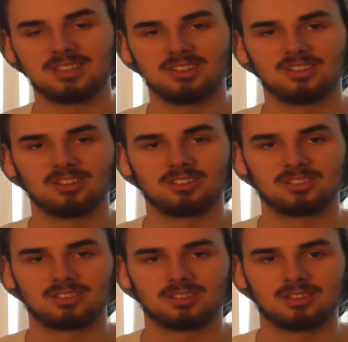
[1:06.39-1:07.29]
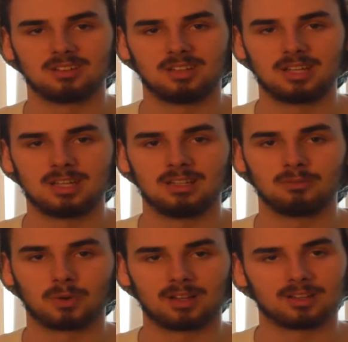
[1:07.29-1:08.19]
years in
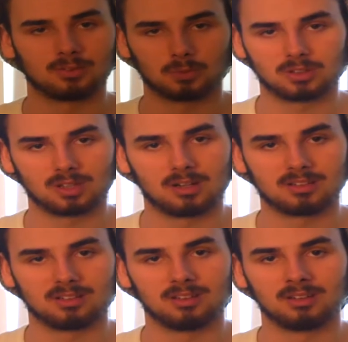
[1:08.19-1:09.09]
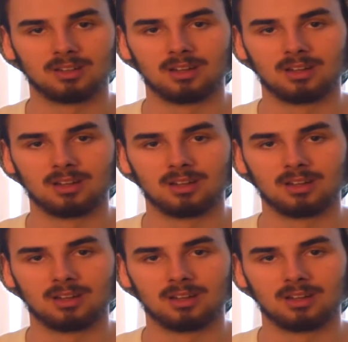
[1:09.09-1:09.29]
Rhinelander, Wisconsin,